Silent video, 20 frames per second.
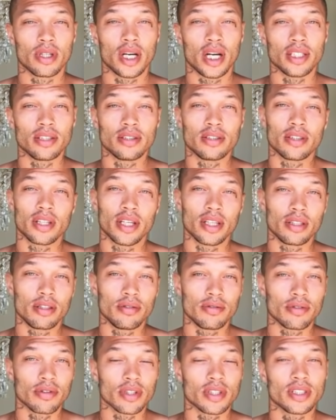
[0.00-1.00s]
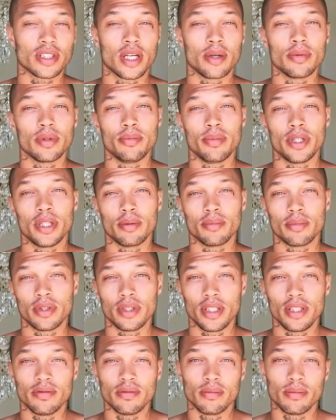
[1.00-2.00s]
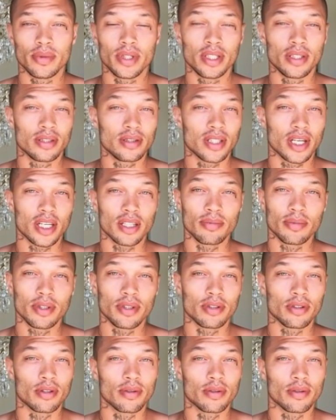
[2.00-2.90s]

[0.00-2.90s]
I just thank you for accepting me and believing me and taking me